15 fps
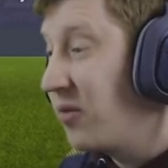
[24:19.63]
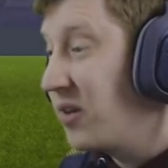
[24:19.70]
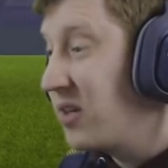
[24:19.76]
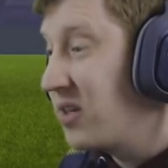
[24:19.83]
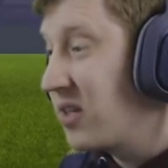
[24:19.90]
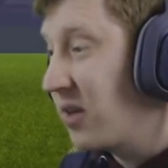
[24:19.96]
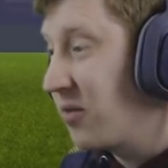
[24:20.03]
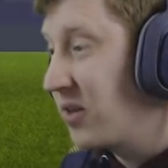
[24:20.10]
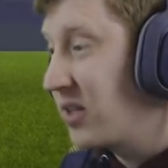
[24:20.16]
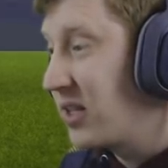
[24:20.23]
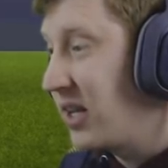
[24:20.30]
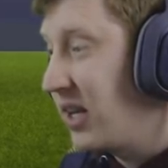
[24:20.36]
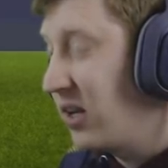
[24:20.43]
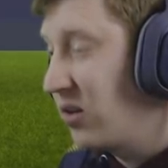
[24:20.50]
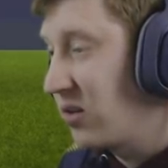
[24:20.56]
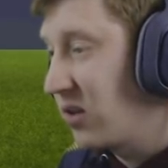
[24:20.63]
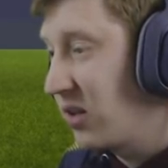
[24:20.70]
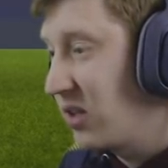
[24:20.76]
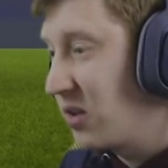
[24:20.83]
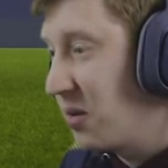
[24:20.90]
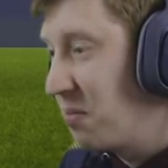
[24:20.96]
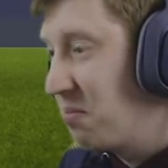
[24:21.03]
He's 17. Looks like
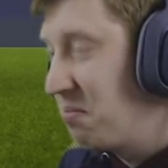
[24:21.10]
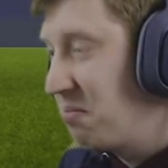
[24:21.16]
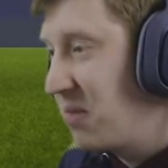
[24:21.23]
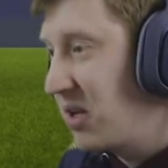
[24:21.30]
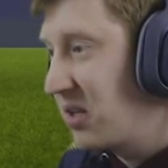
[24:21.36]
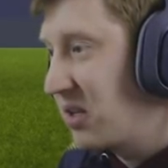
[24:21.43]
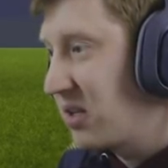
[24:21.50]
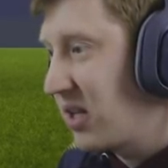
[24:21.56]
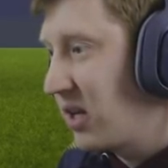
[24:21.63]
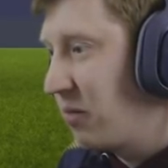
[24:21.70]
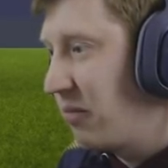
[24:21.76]
he's a mid centre